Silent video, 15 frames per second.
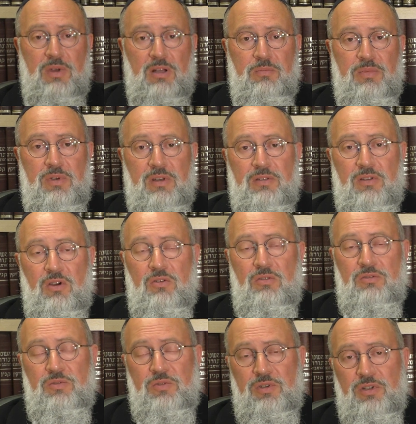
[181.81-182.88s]
Balpeh, the
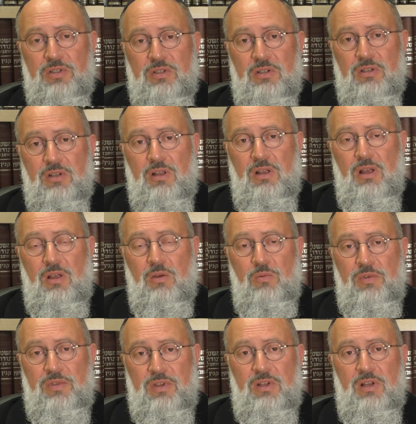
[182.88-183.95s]
oral tradition,
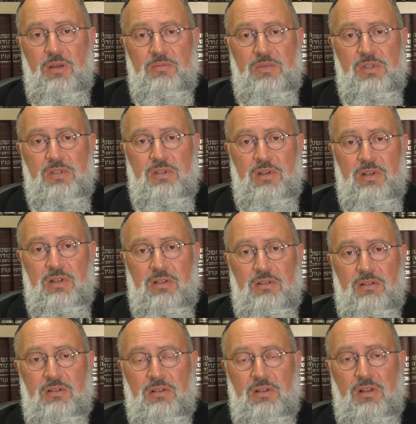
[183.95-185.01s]
within Am
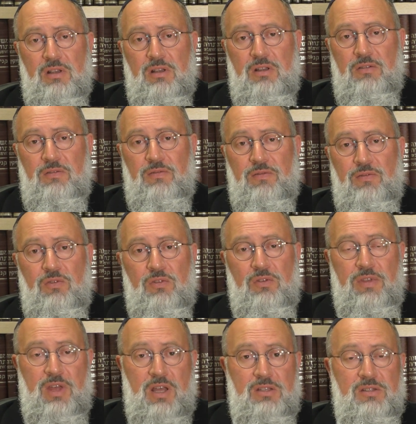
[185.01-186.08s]
Yisrael
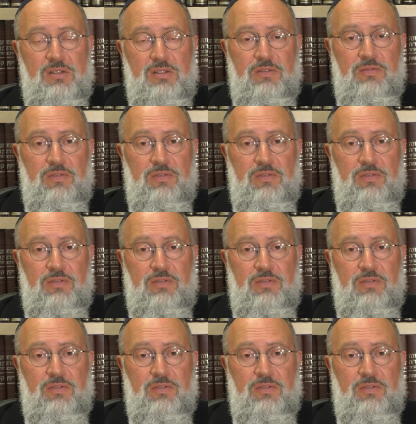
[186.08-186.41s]
for thousands